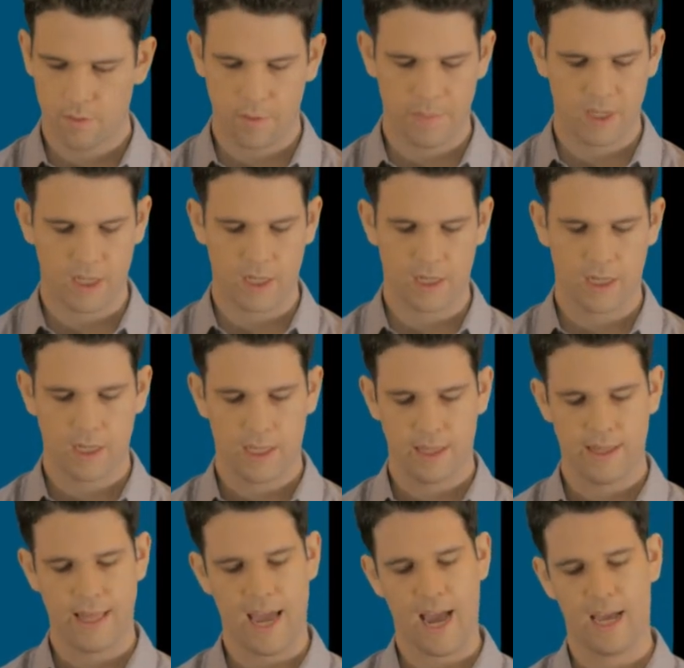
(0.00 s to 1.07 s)
be
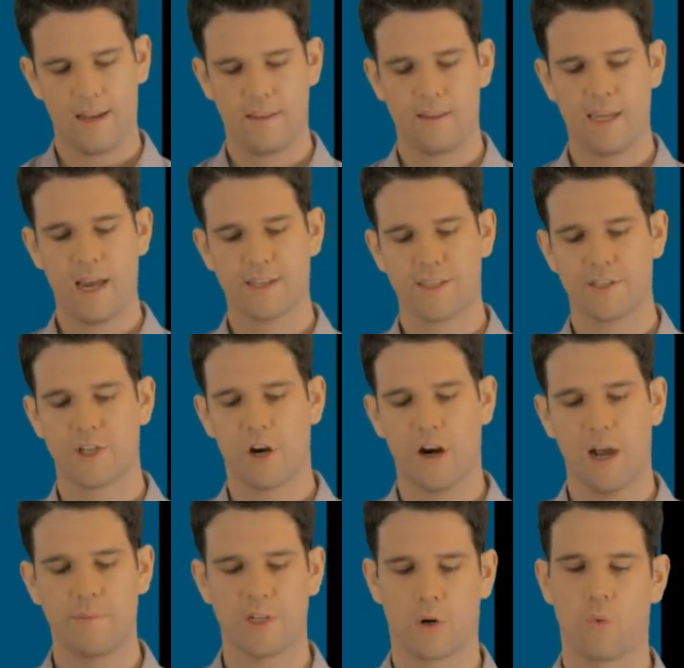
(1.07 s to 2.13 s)
that the XHR
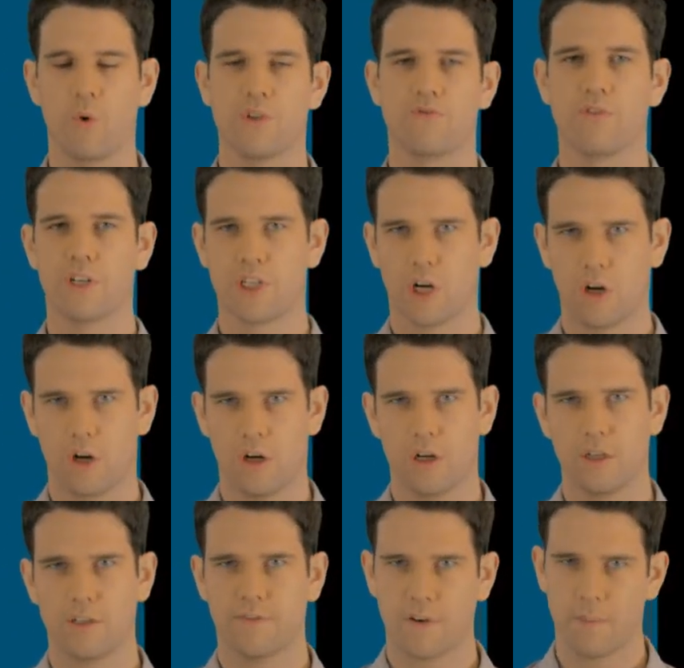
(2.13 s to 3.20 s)
object was
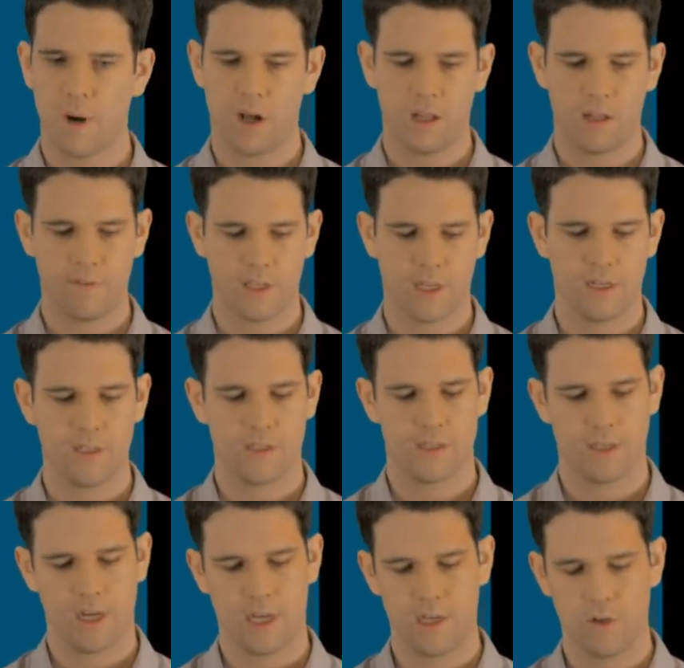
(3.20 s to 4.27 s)
returned from all of these,
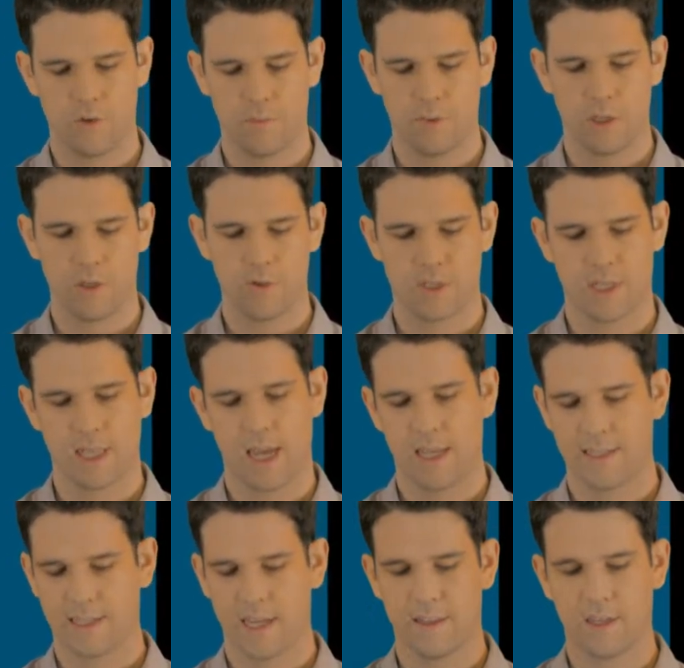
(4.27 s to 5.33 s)
and you would be using that
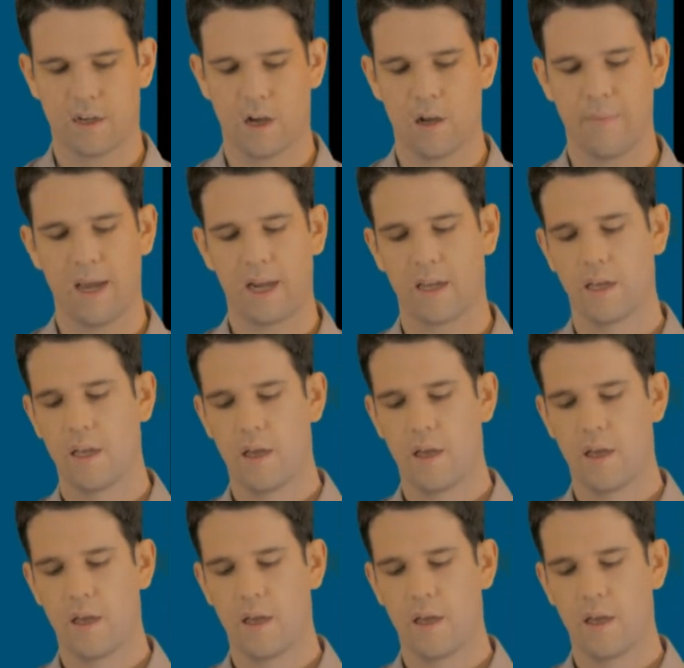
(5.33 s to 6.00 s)
inside the callback.